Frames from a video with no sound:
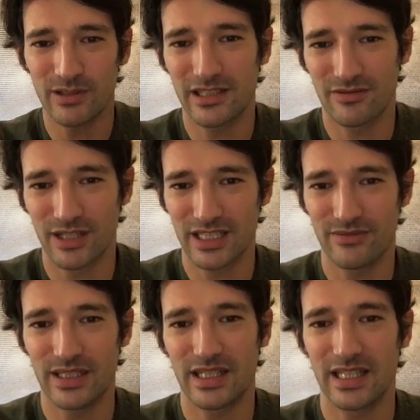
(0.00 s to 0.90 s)
this works
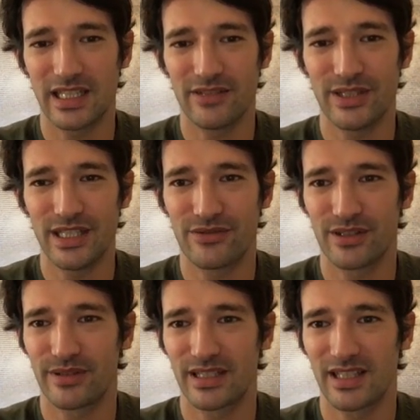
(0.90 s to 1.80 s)
with
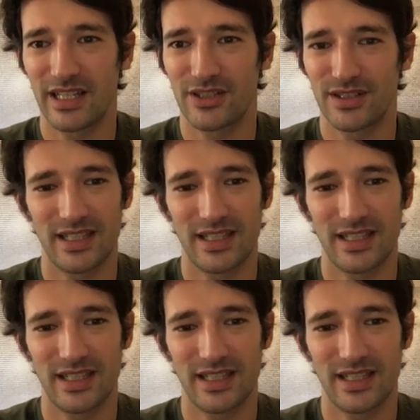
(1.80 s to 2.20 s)
different translations.